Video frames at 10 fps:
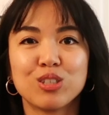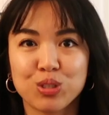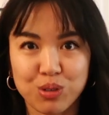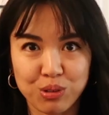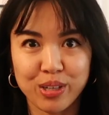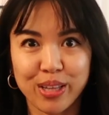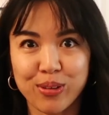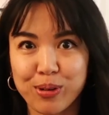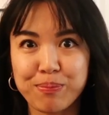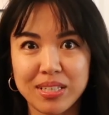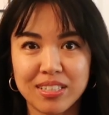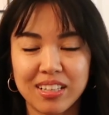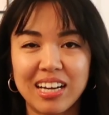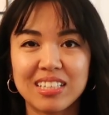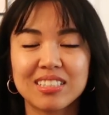scrolling through a piece of
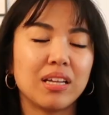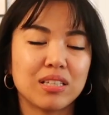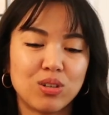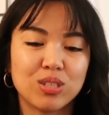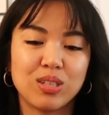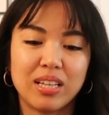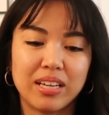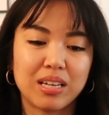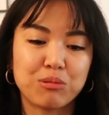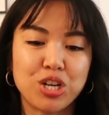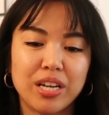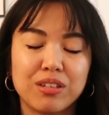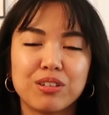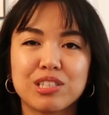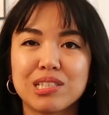glass. But it's also like, I'm trying
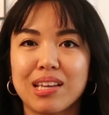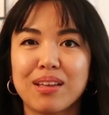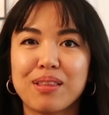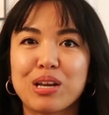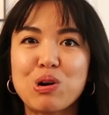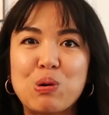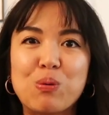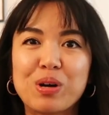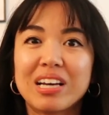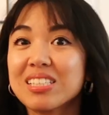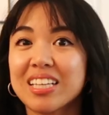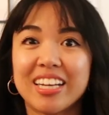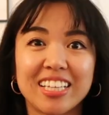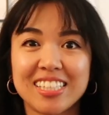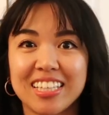to see like, oh, what else
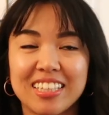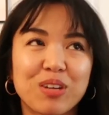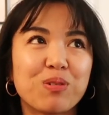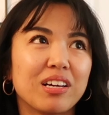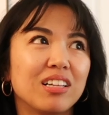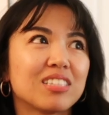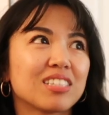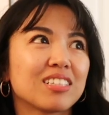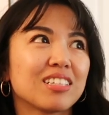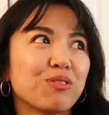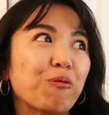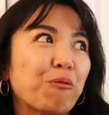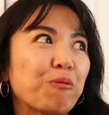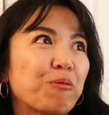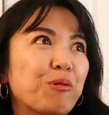can I see? Like, what else?
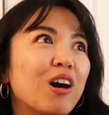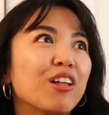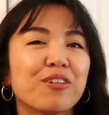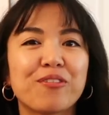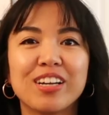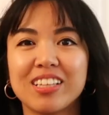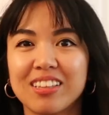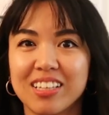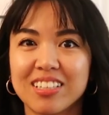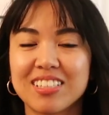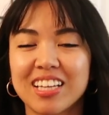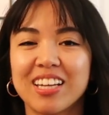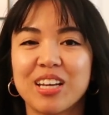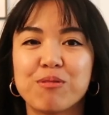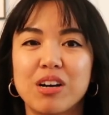What other funny things
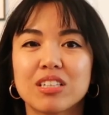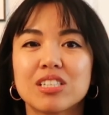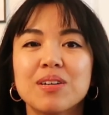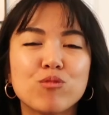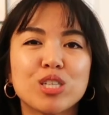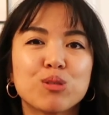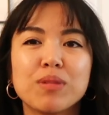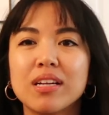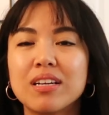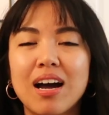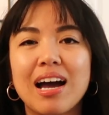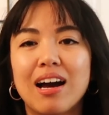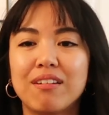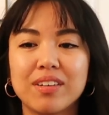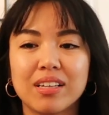can I watch? Just me not
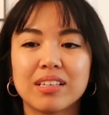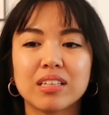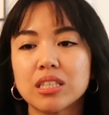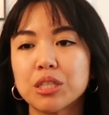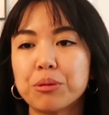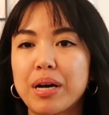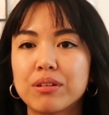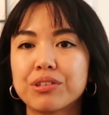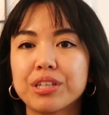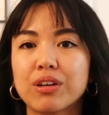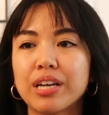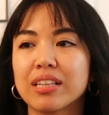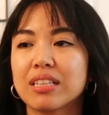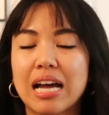having like a clear boundary. Okay,